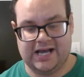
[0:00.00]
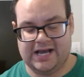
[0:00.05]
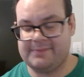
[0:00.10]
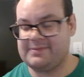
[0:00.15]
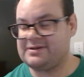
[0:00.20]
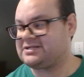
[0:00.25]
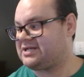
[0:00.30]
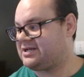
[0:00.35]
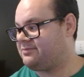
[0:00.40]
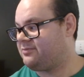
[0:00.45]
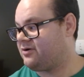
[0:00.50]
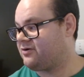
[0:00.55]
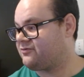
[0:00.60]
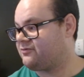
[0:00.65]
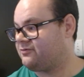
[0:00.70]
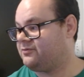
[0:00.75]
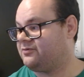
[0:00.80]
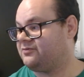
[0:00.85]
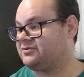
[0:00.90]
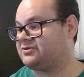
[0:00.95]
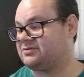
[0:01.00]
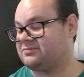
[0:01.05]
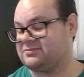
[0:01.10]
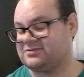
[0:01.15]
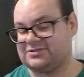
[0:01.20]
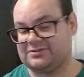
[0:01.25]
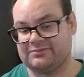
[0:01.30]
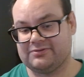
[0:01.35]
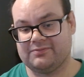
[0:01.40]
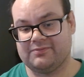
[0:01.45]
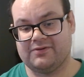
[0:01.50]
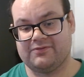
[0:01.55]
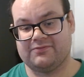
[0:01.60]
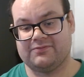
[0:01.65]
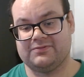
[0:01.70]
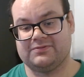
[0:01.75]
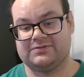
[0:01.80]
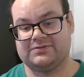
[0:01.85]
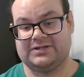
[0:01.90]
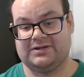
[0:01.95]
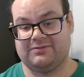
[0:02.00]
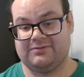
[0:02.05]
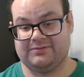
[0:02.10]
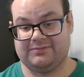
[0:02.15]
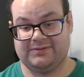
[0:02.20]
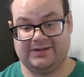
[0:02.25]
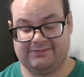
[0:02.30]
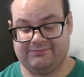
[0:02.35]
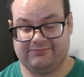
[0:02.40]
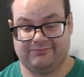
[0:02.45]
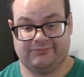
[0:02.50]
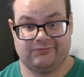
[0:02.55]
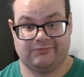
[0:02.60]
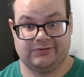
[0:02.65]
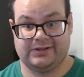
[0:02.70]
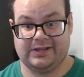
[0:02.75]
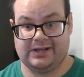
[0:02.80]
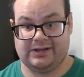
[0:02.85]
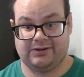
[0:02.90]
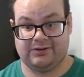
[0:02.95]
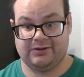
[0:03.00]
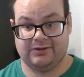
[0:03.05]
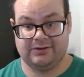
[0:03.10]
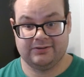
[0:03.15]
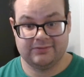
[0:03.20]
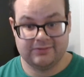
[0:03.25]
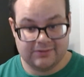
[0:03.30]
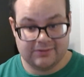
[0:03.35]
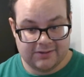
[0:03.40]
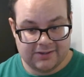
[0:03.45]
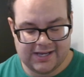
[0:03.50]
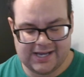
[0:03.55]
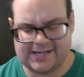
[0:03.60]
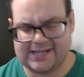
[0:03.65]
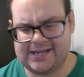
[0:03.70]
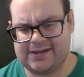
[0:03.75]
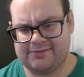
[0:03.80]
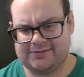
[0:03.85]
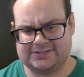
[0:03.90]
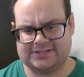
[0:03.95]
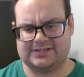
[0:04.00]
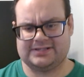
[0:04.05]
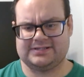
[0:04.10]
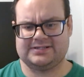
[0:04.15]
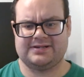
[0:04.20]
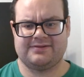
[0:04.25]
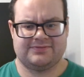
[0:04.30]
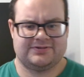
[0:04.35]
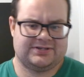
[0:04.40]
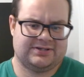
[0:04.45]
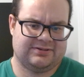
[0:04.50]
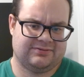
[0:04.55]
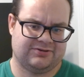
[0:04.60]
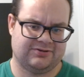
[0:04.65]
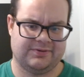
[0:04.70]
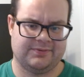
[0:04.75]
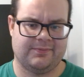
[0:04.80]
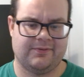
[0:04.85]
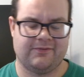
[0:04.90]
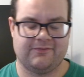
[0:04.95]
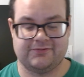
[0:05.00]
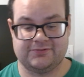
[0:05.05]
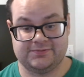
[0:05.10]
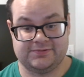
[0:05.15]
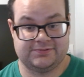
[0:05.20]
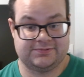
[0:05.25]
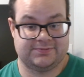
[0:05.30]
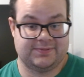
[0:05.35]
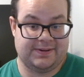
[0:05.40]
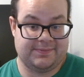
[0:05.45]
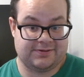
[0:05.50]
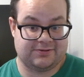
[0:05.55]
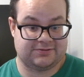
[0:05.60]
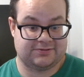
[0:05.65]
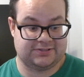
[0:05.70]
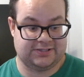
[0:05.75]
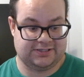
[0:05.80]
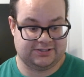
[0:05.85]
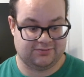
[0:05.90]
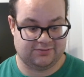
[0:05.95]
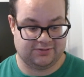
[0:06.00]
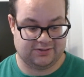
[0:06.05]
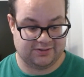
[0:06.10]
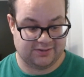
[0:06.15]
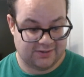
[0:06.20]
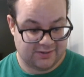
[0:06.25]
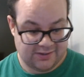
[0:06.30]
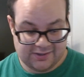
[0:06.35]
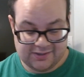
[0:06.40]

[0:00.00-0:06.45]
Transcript: I'm not saying Marvel movies. Some of the Marvel movies now are not really that good. I can't really say because I haven't seen too many Marvel movies, but I'm not gonna say it too early.